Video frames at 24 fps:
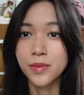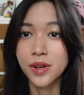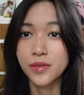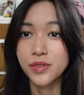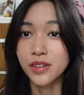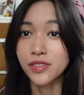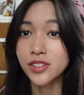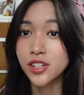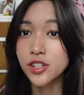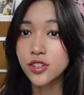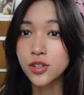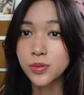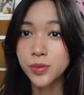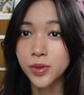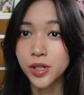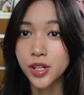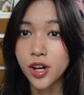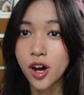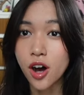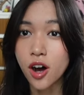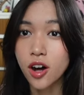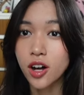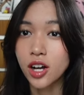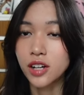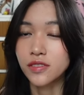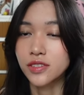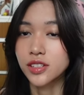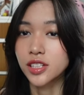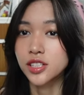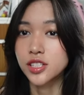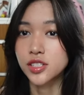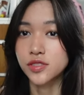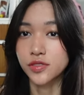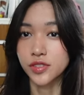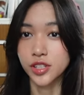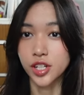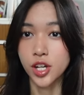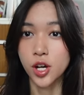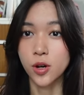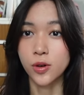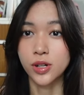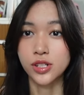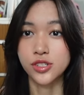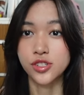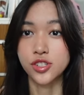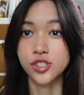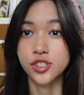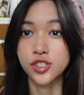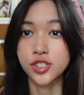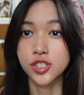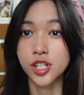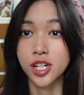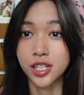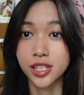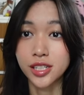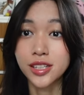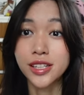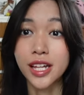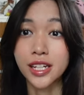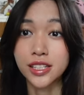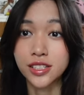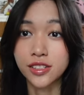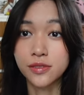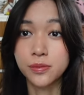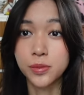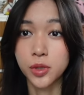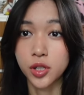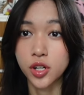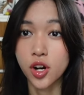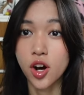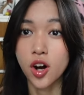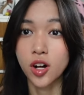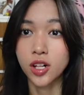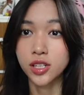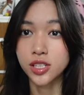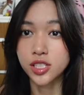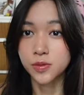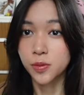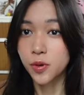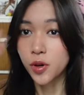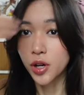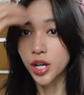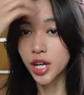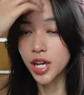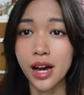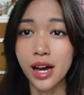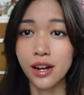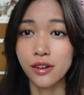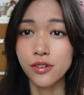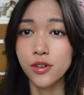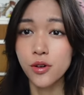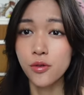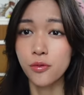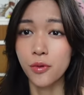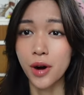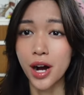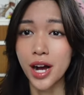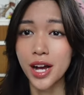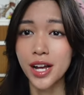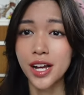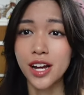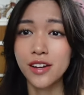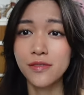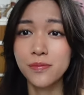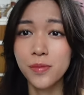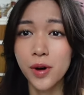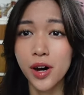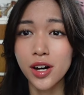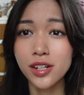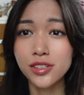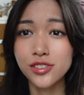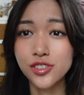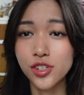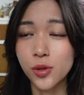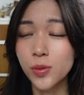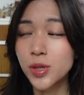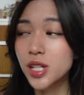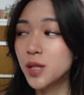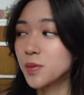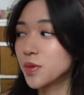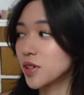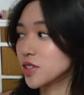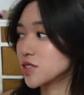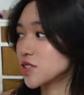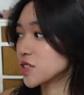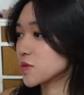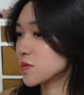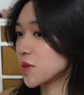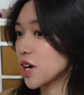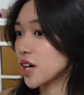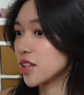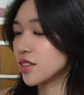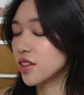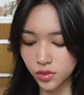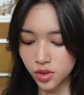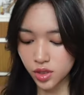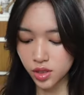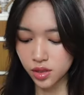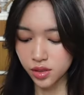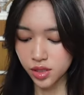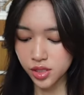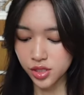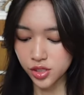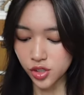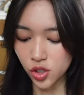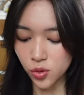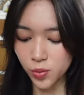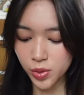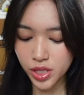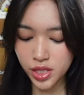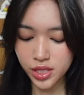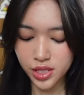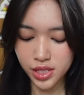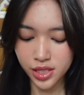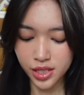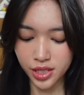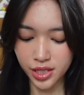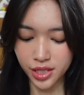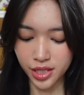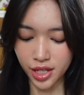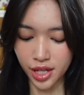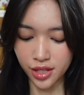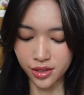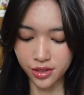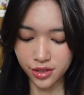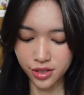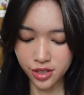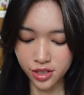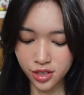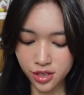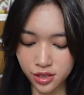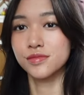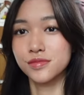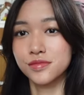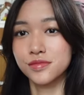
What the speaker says: We have another book haul. I feel like this video is just a collective book haul at this point. I don't know why I've bought so many books this month. Let's open it together.